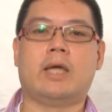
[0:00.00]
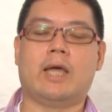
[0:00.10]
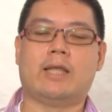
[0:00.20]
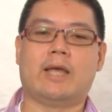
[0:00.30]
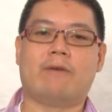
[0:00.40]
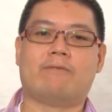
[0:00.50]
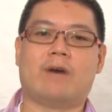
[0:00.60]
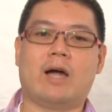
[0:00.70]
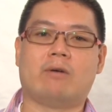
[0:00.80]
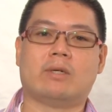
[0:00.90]
And that
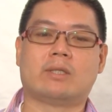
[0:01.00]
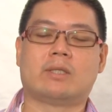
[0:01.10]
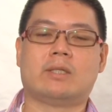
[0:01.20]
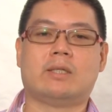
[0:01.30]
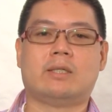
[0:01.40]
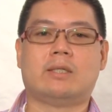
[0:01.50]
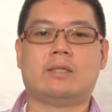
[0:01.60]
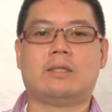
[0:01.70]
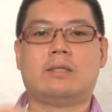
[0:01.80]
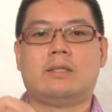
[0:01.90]
virus
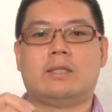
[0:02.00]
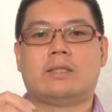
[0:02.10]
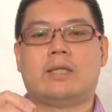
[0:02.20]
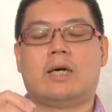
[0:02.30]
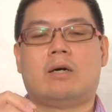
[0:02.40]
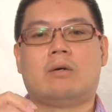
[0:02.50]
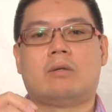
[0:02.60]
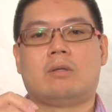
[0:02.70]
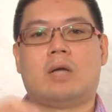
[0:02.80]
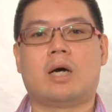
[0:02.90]
is
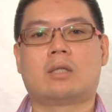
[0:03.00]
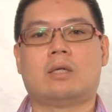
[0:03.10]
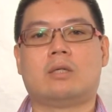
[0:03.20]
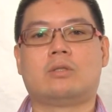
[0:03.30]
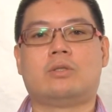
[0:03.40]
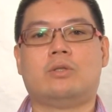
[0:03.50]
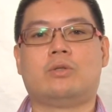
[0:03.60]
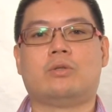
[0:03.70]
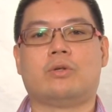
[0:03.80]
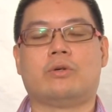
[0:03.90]
now locked onto
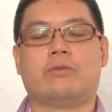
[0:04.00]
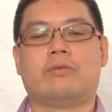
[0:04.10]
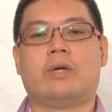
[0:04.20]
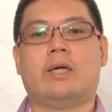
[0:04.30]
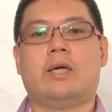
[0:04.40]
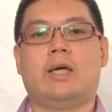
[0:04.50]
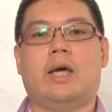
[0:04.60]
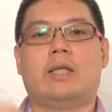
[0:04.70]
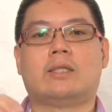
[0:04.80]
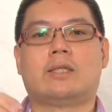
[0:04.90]
your nerve
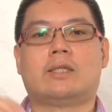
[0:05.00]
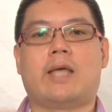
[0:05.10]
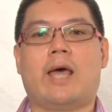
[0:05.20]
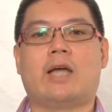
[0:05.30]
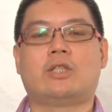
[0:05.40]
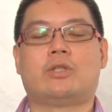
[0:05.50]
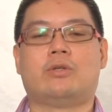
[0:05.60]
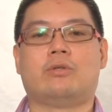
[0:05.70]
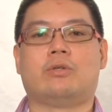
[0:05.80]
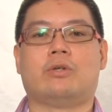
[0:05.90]
and is attached to
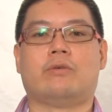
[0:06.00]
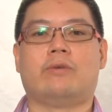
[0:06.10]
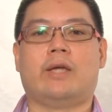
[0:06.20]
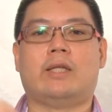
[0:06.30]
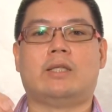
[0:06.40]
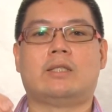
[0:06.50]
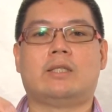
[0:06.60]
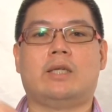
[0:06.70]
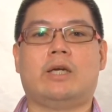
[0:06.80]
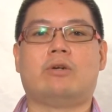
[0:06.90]
your nerve and
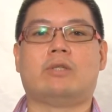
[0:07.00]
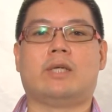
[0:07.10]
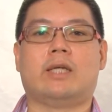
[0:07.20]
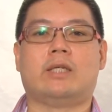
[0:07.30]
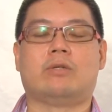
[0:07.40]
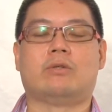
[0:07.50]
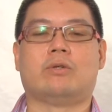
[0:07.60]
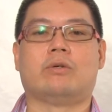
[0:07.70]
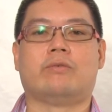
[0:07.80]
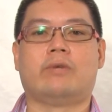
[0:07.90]
is irritating your
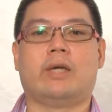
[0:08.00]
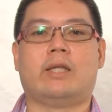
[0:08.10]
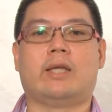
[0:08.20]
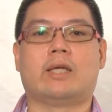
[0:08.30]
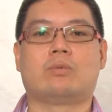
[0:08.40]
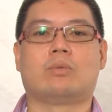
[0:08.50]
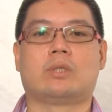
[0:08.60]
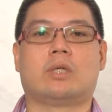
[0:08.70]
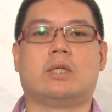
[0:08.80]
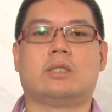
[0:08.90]
nerve, and that's what's
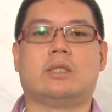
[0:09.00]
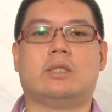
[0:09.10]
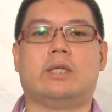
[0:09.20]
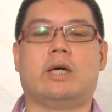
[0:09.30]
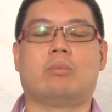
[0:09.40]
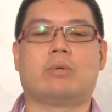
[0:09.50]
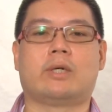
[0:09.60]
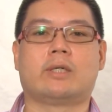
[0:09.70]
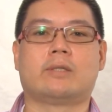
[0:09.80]
causing the outbreak.